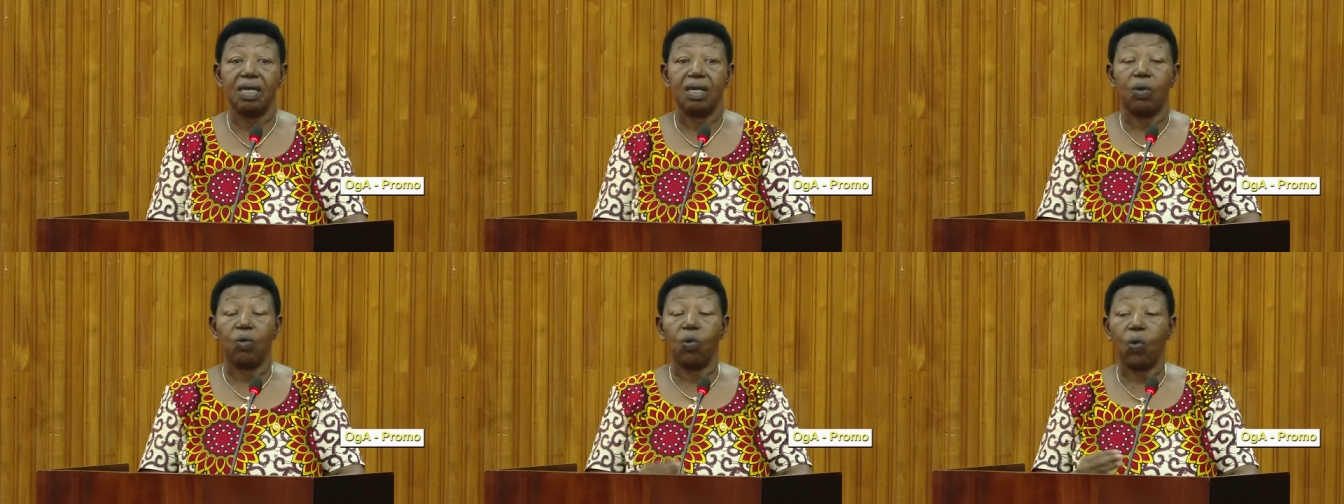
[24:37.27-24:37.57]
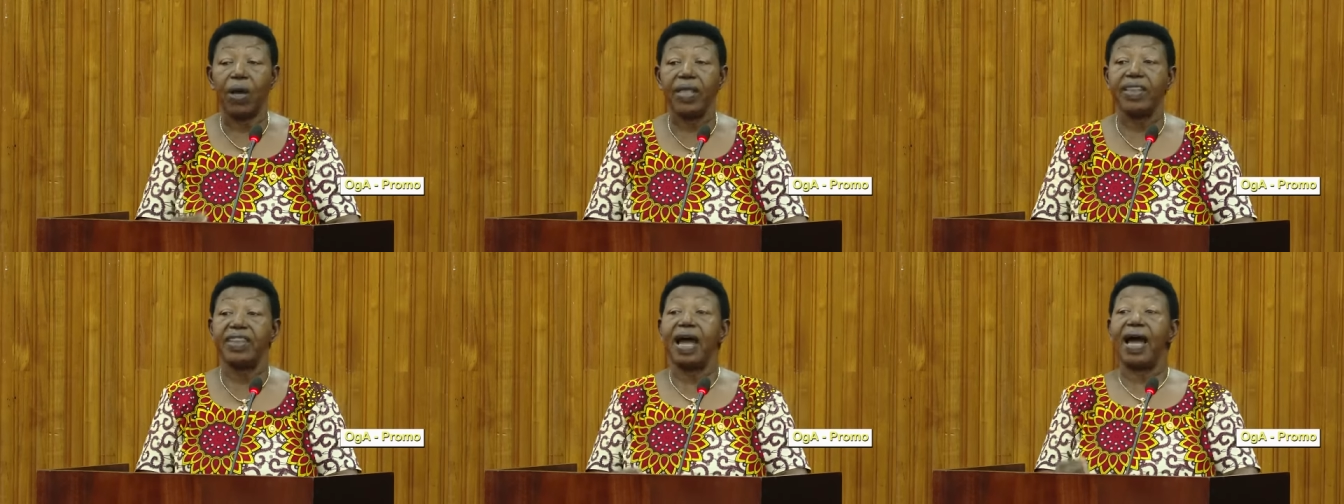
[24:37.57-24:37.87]

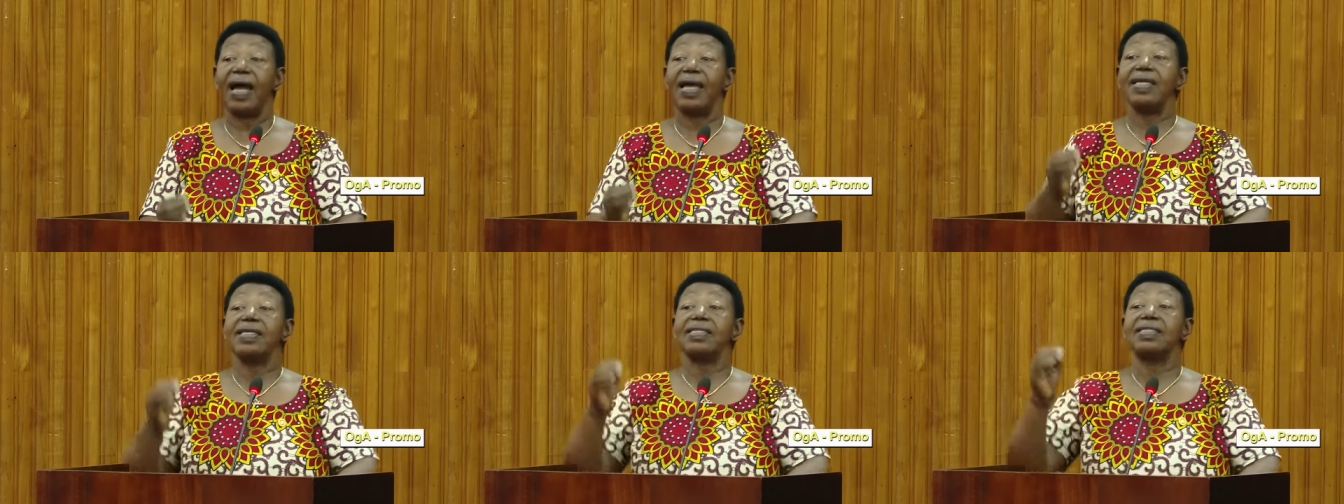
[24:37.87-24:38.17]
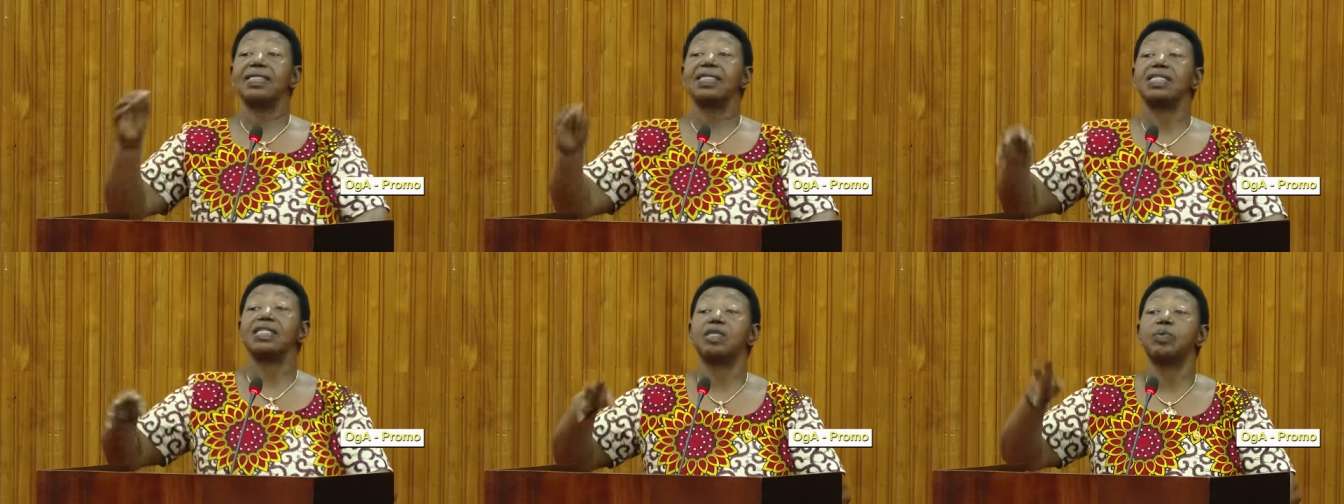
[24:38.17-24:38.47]
whether it
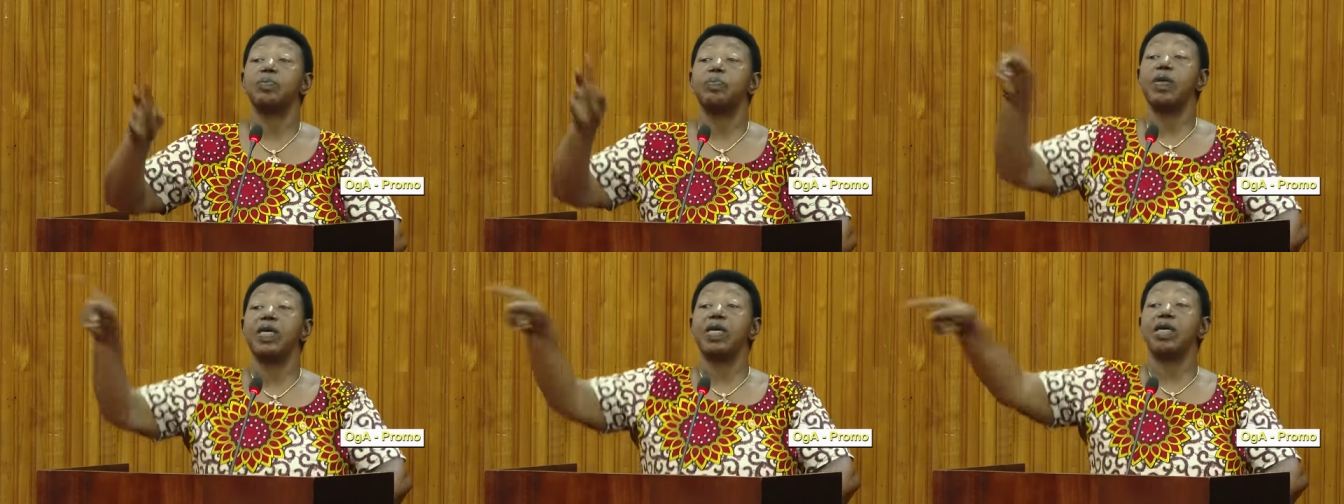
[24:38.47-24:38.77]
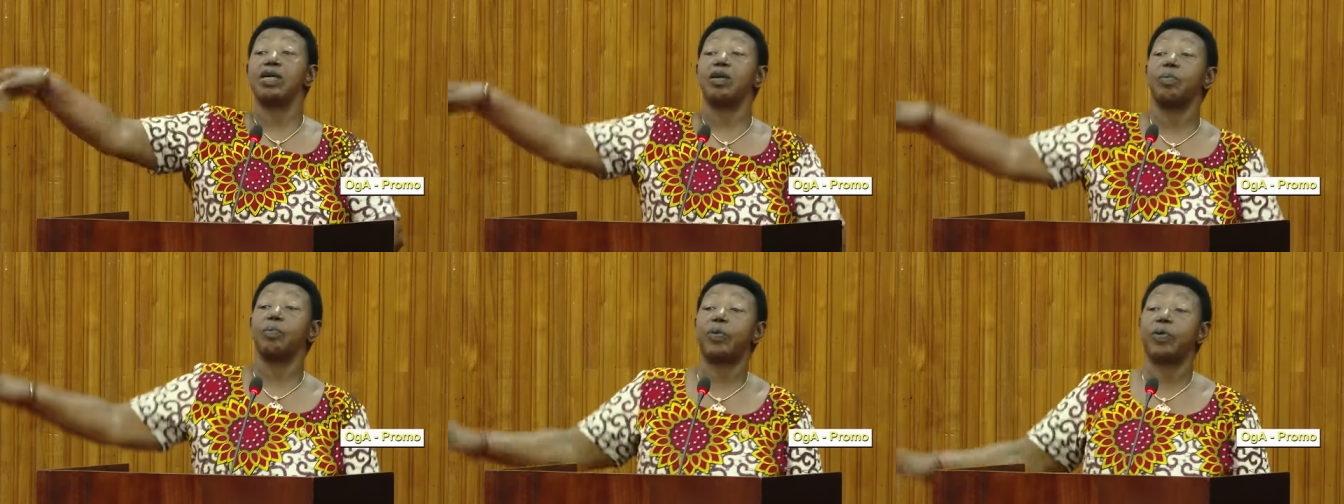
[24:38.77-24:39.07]
is
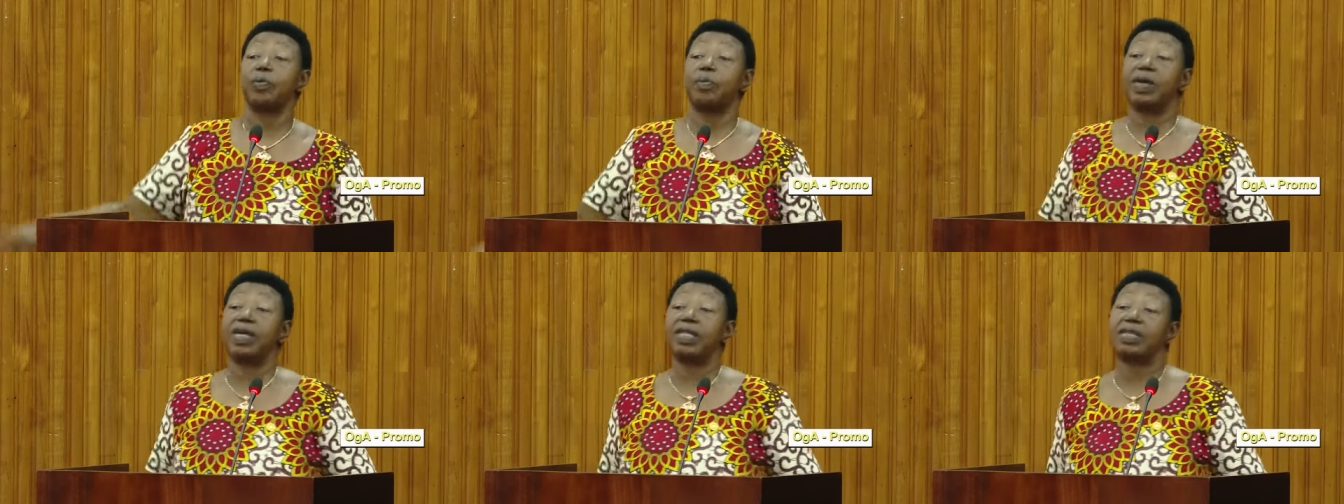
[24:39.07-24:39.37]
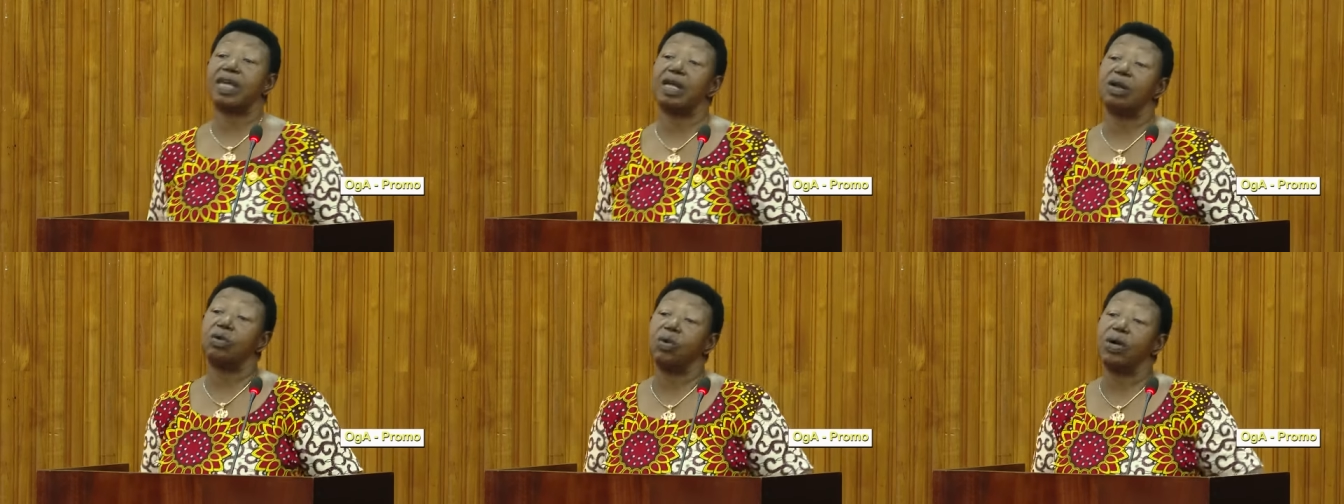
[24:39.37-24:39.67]
being implemented,